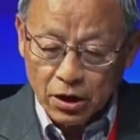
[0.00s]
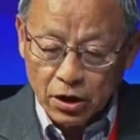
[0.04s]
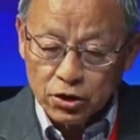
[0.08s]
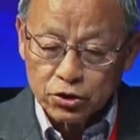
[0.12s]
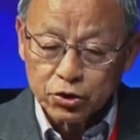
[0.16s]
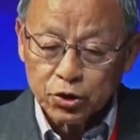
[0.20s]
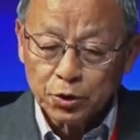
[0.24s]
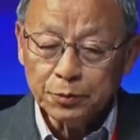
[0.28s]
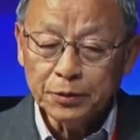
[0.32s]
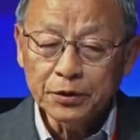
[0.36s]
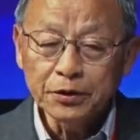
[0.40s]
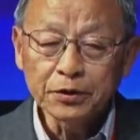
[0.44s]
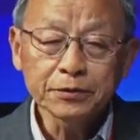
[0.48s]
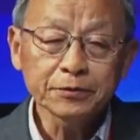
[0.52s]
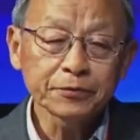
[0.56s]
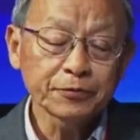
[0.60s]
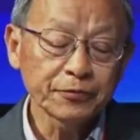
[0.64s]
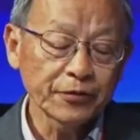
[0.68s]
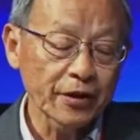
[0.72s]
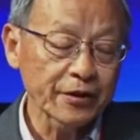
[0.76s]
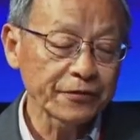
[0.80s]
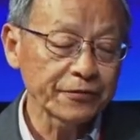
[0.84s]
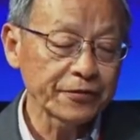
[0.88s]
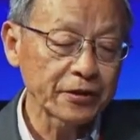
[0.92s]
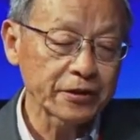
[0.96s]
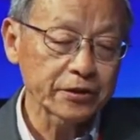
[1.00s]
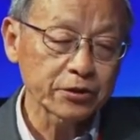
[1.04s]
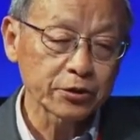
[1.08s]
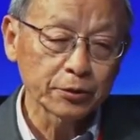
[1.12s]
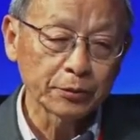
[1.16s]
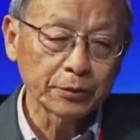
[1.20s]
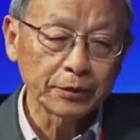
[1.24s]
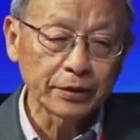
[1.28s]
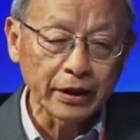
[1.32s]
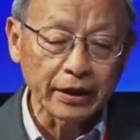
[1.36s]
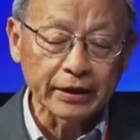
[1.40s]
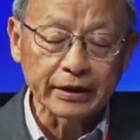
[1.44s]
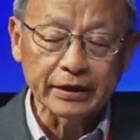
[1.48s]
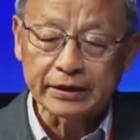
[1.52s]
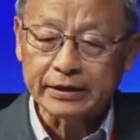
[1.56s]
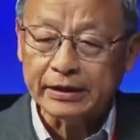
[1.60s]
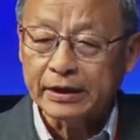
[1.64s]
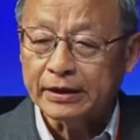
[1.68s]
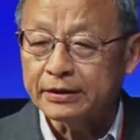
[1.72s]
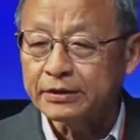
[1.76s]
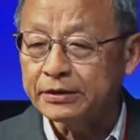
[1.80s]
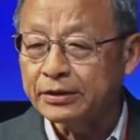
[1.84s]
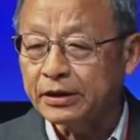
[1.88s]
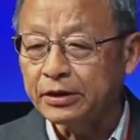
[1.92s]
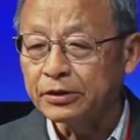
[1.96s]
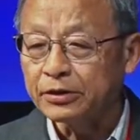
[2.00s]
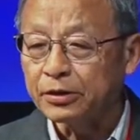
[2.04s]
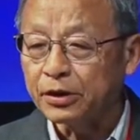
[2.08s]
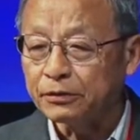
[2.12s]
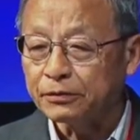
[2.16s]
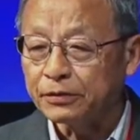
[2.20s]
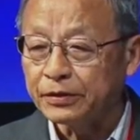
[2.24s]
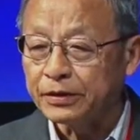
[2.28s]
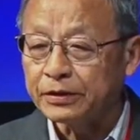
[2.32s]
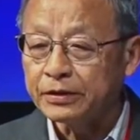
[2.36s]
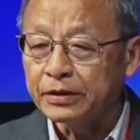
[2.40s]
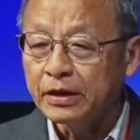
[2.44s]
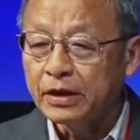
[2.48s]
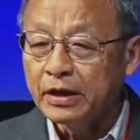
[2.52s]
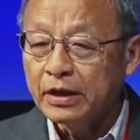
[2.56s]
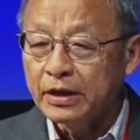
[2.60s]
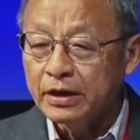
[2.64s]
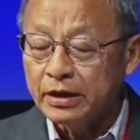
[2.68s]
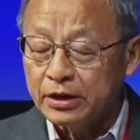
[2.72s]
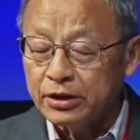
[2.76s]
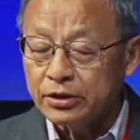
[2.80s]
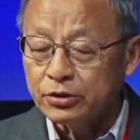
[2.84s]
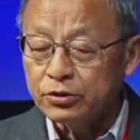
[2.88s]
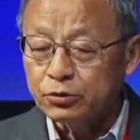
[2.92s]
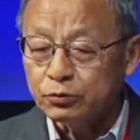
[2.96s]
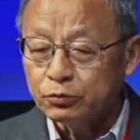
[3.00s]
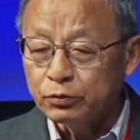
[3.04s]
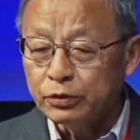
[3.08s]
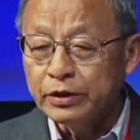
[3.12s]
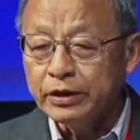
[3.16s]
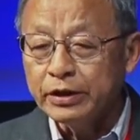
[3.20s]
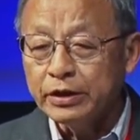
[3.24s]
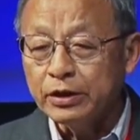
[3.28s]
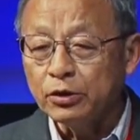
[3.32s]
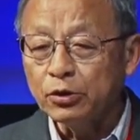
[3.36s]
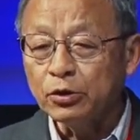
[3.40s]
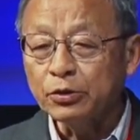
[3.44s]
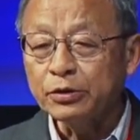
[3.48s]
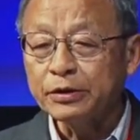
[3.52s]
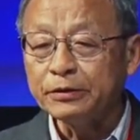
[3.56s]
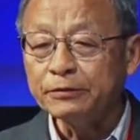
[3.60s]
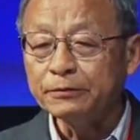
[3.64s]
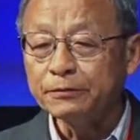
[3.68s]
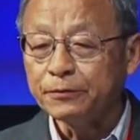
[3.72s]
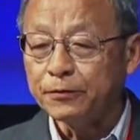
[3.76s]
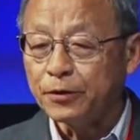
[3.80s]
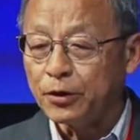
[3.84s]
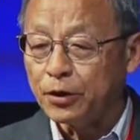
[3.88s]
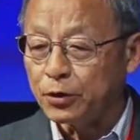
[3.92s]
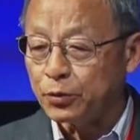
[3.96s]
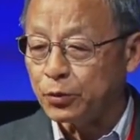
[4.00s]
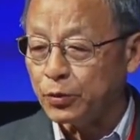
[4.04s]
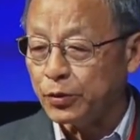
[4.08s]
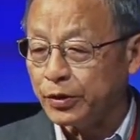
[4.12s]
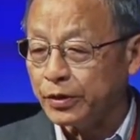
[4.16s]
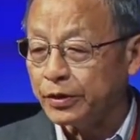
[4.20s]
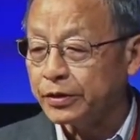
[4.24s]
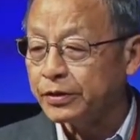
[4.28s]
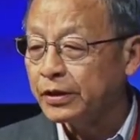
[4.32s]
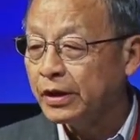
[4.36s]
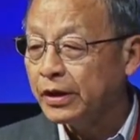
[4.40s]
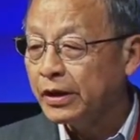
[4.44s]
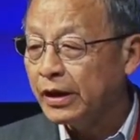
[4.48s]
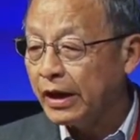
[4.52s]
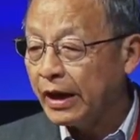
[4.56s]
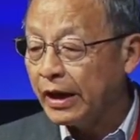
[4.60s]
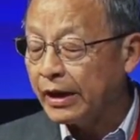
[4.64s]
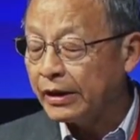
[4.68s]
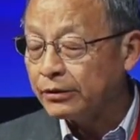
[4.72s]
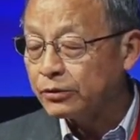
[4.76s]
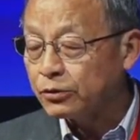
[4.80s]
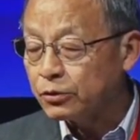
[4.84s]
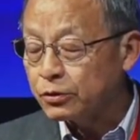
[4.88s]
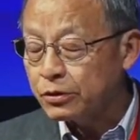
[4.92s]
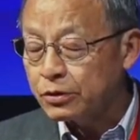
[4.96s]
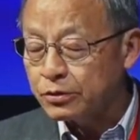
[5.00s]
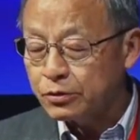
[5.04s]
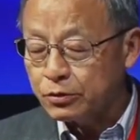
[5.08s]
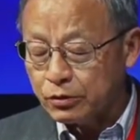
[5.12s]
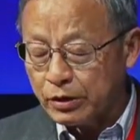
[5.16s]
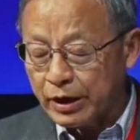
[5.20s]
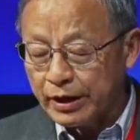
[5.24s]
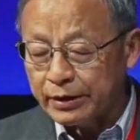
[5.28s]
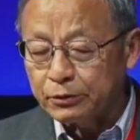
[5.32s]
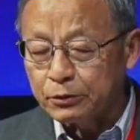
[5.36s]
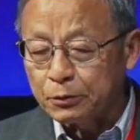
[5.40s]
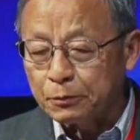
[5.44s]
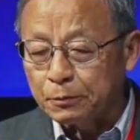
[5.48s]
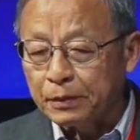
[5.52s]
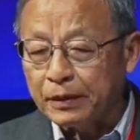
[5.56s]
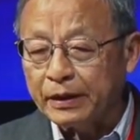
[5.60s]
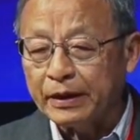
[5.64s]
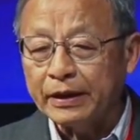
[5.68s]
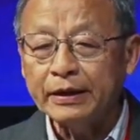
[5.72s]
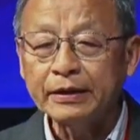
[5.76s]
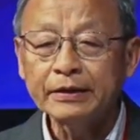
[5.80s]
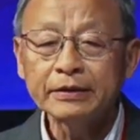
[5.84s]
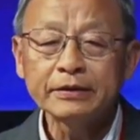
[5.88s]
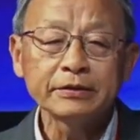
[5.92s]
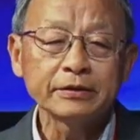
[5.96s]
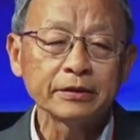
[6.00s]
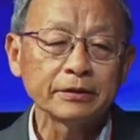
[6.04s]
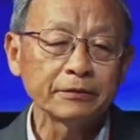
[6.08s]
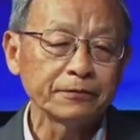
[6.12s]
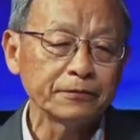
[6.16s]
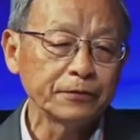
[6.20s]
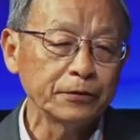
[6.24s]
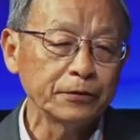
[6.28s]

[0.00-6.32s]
Entrepreneurs Fair Festival and the content of it is really looking forward and trying to plan the